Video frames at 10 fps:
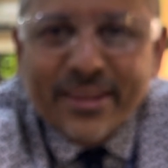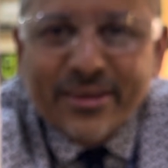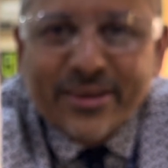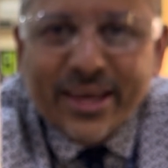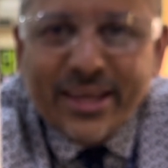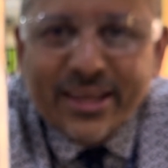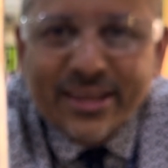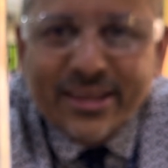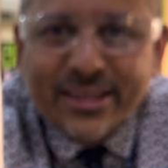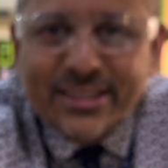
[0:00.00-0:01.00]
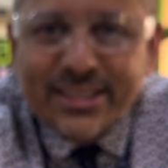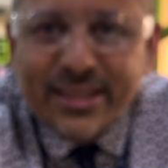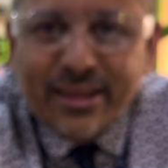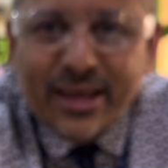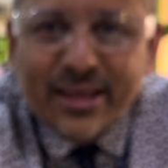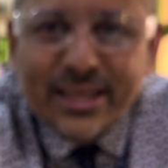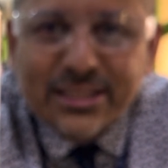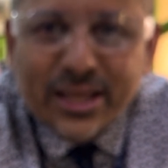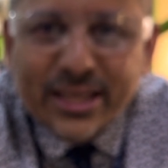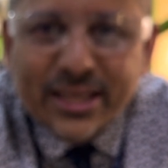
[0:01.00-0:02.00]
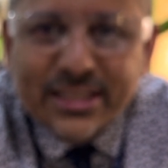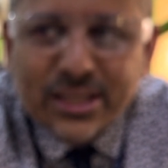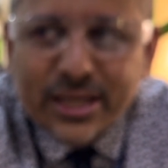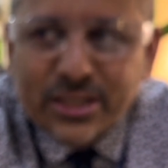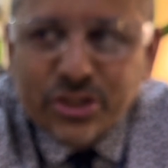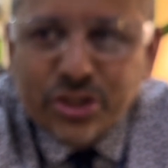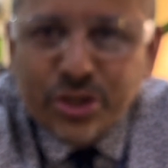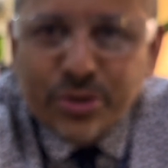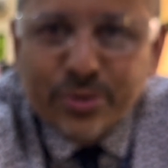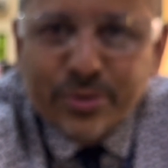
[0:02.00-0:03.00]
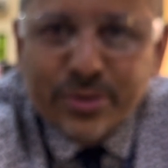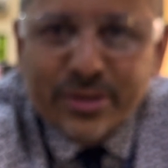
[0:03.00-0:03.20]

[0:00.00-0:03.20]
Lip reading: Okay, you see that it's like dew.